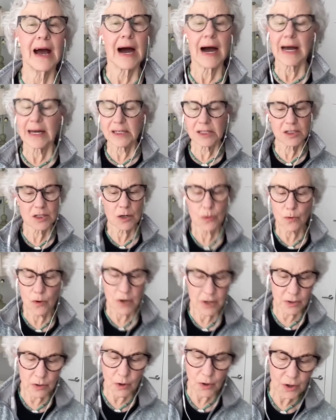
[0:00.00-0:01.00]
I could go
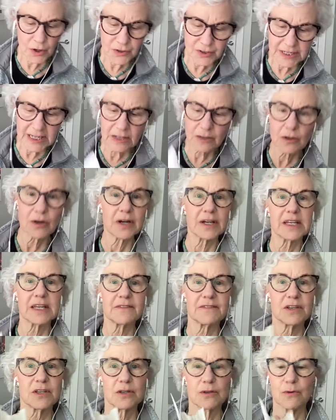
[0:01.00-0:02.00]
on all day long
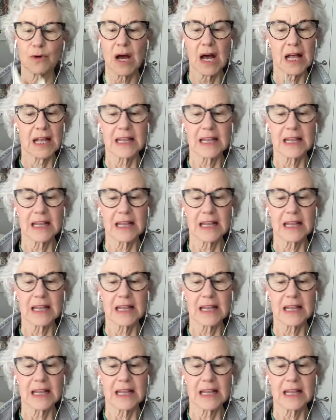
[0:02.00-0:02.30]
giving you